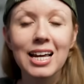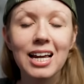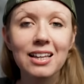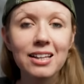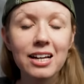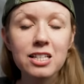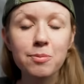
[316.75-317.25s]

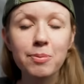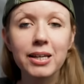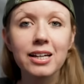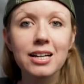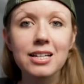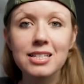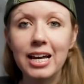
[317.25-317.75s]
And that's
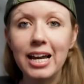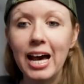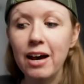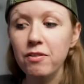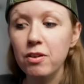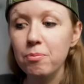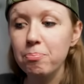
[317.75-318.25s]
because I
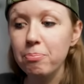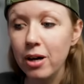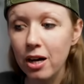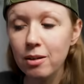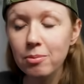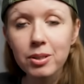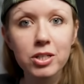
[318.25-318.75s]
haven't
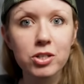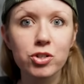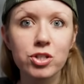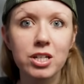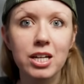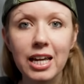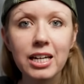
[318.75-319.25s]

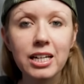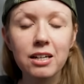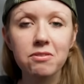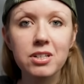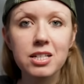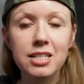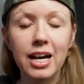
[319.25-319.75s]
published any
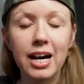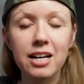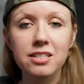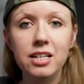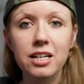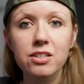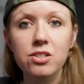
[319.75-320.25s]
of these
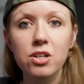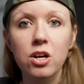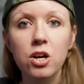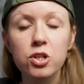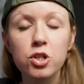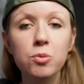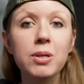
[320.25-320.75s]
assets
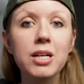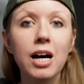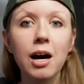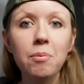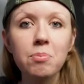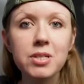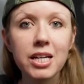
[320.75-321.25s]
to be
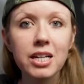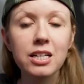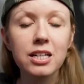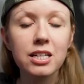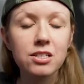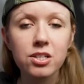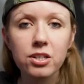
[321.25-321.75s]

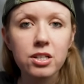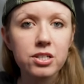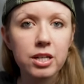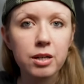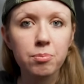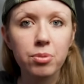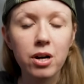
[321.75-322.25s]
updated into the
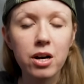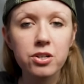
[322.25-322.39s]
team